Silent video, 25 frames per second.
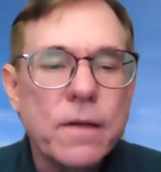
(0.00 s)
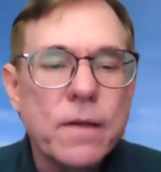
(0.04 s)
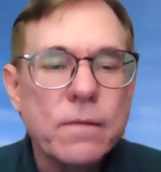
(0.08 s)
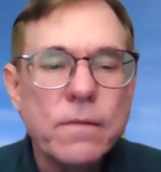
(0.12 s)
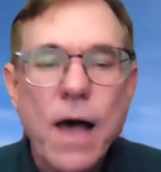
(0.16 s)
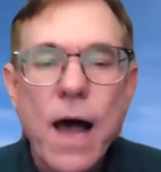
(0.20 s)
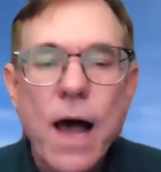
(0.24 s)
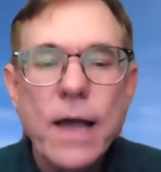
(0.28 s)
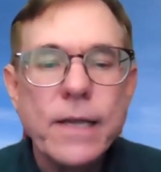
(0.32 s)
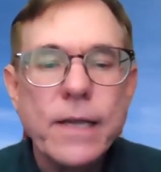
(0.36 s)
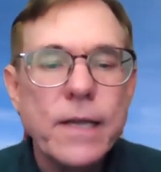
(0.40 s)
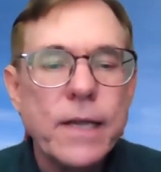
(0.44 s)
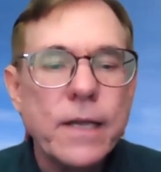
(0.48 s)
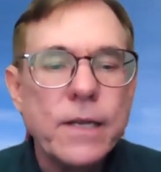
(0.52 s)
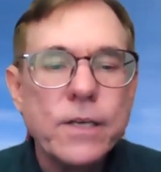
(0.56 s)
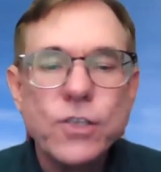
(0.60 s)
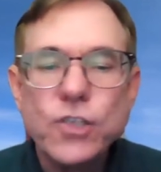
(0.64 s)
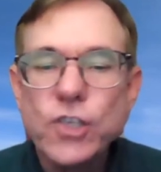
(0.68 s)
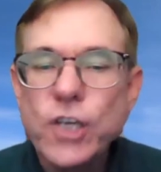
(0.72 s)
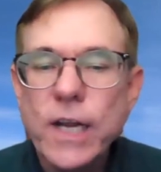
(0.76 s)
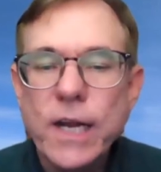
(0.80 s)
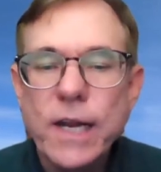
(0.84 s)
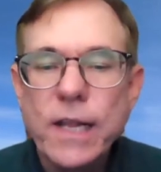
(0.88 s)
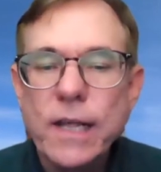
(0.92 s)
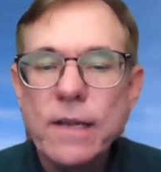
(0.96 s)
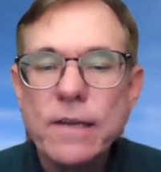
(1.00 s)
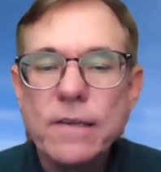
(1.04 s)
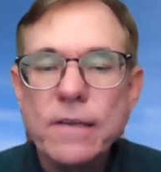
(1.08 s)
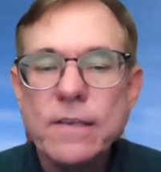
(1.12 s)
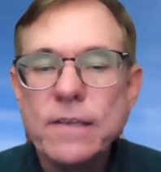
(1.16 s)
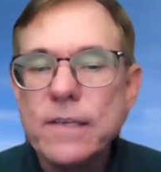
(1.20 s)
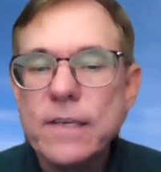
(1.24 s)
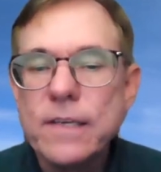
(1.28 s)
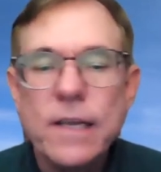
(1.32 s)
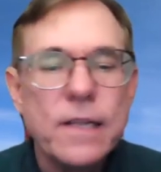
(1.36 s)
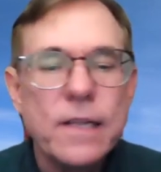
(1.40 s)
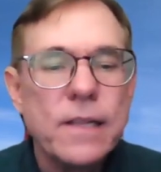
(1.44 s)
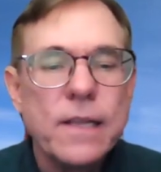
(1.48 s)
Lying, cheating,
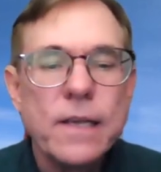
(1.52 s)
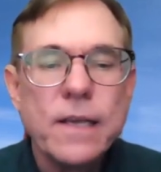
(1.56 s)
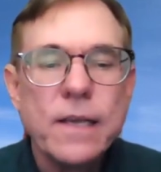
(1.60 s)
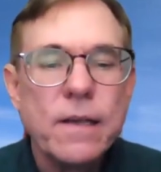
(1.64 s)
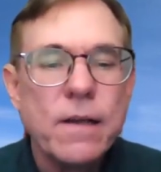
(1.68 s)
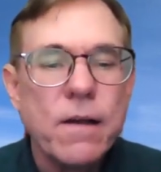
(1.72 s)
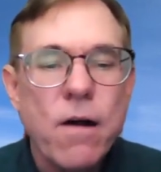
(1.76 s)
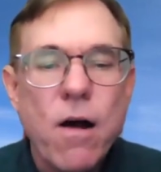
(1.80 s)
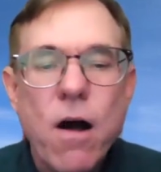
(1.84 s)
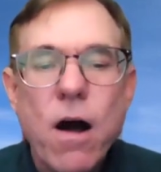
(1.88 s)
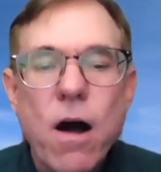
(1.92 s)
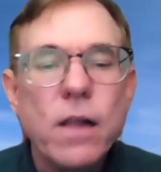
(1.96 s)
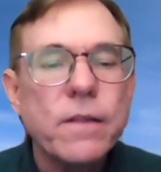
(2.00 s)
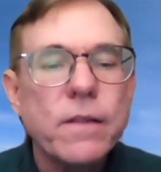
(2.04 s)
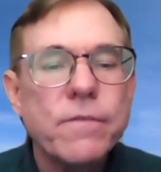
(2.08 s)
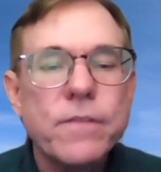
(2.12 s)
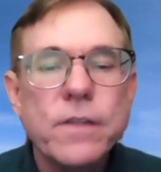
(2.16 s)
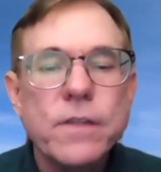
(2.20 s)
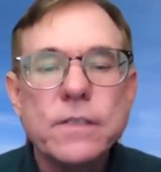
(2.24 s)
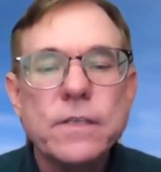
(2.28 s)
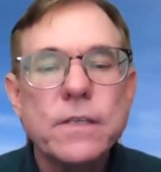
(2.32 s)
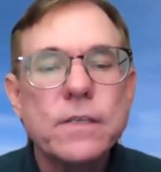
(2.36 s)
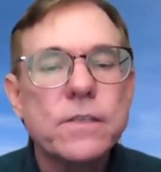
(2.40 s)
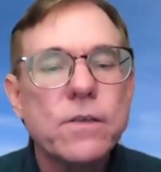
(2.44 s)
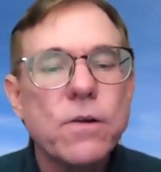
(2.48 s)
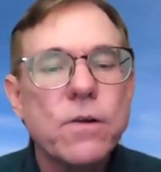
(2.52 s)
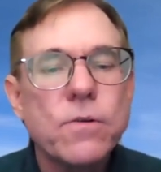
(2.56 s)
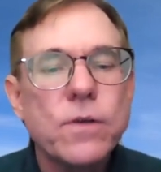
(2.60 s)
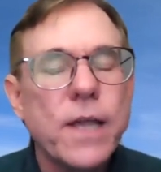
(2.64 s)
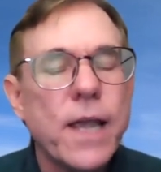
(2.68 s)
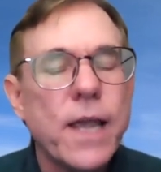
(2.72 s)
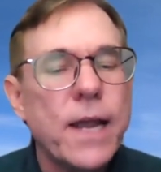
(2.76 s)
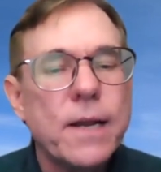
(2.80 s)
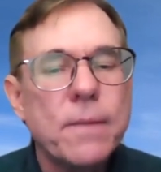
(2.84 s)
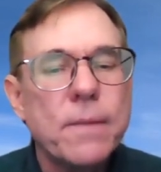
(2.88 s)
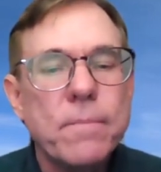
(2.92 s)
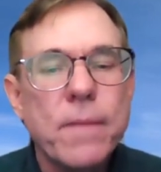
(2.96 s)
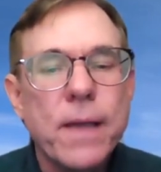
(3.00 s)
stealing, all of this is
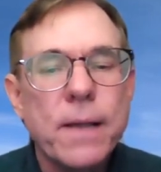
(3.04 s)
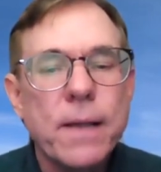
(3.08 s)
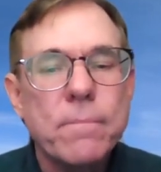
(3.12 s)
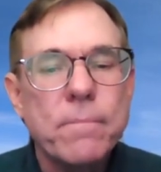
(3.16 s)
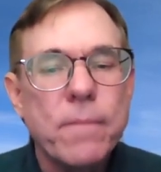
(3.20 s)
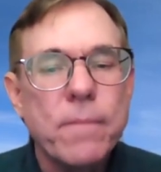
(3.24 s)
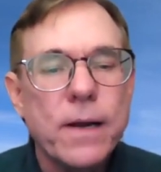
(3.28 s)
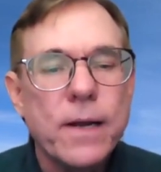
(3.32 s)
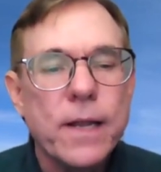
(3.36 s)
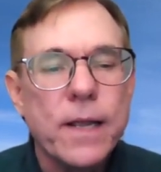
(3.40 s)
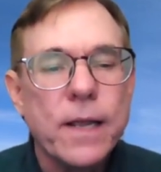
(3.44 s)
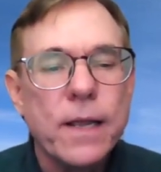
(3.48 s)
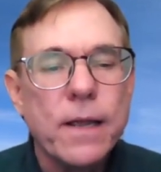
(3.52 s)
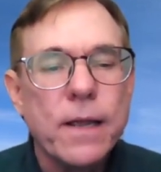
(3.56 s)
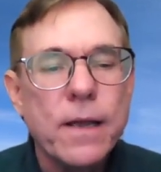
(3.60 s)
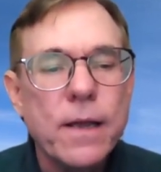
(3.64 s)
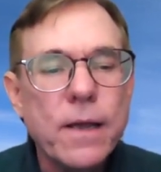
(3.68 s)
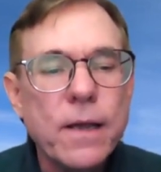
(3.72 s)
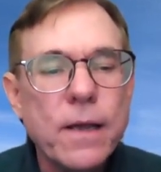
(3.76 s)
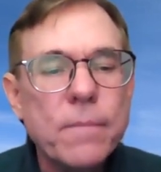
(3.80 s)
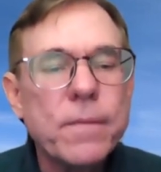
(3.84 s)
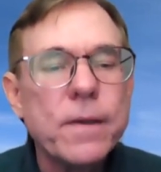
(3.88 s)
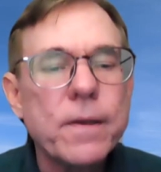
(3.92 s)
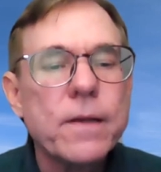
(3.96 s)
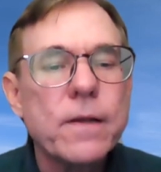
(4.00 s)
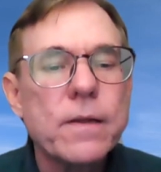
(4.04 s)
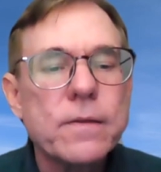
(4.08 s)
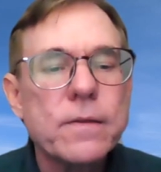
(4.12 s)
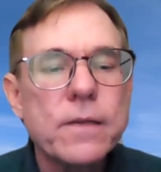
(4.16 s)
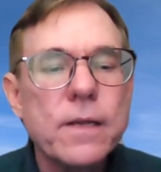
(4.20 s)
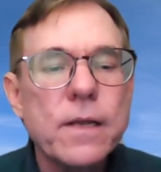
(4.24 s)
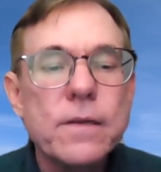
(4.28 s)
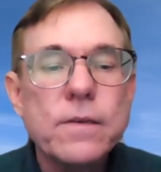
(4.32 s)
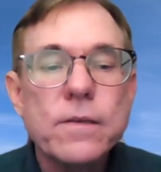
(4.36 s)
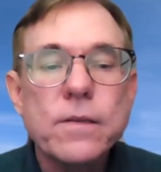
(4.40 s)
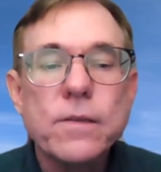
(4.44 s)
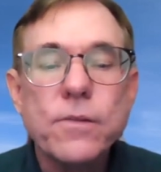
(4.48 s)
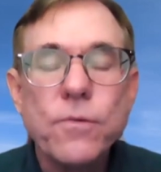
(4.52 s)
okay to make money because
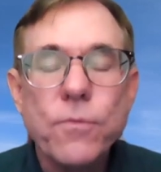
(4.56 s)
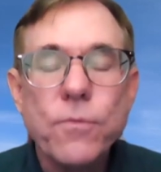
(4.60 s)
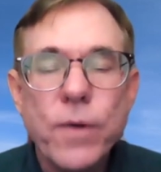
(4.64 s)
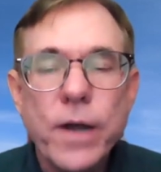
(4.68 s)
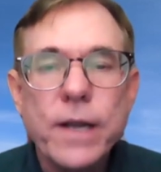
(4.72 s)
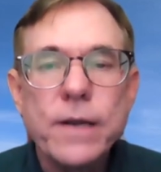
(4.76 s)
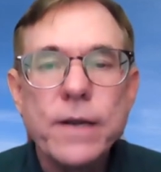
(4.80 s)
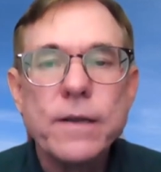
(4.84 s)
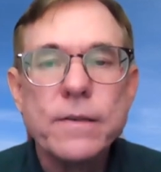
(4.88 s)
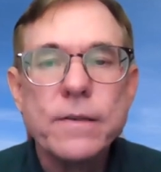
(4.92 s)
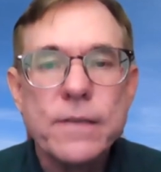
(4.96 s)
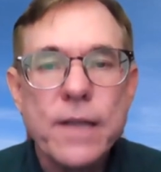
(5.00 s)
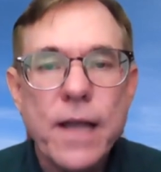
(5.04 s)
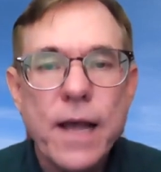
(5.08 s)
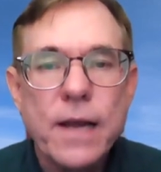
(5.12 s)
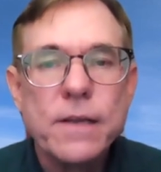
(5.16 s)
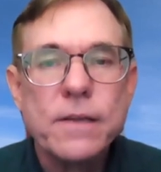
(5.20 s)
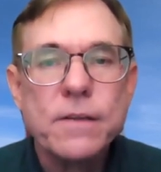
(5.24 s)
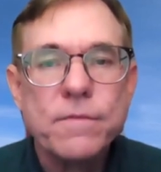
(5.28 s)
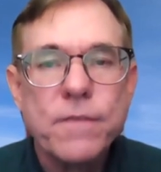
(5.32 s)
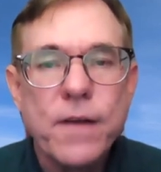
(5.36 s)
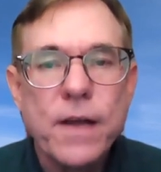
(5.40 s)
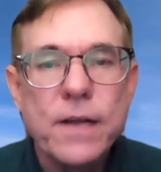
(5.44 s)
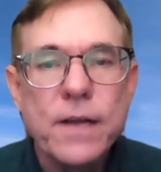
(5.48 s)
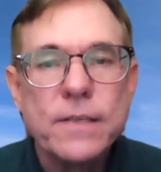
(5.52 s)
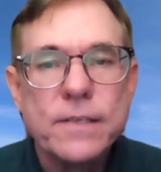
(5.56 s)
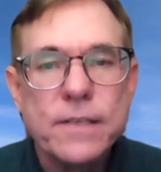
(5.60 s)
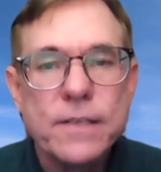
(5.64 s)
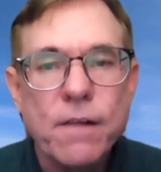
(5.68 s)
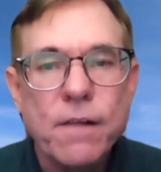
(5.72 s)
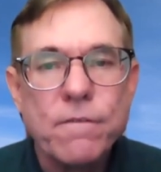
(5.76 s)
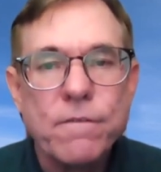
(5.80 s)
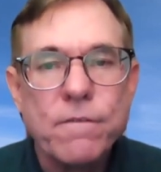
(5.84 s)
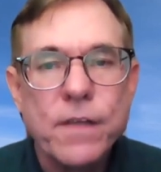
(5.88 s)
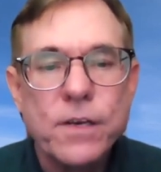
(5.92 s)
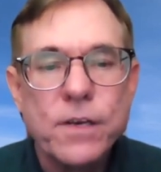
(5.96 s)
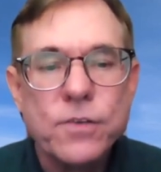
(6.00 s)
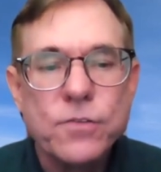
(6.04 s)
it's the way to satisfy
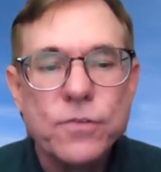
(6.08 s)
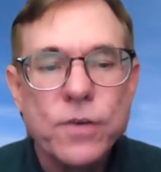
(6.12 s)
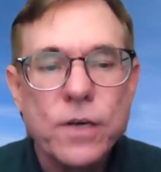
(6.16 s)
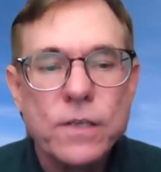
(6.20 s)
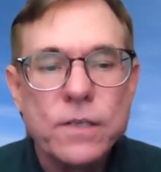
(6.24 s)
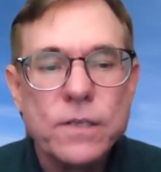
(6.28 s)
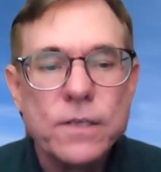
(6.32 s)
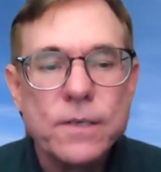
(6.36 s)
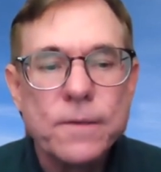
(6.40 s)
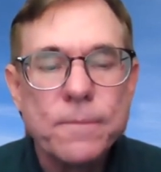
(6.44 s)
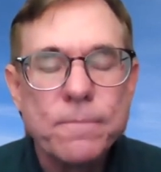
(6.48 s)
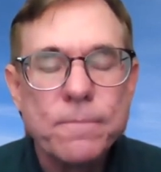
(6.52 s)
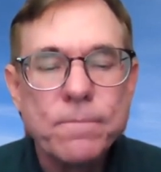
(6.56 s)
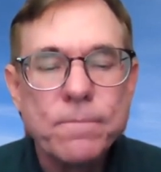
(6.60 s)
self-interest.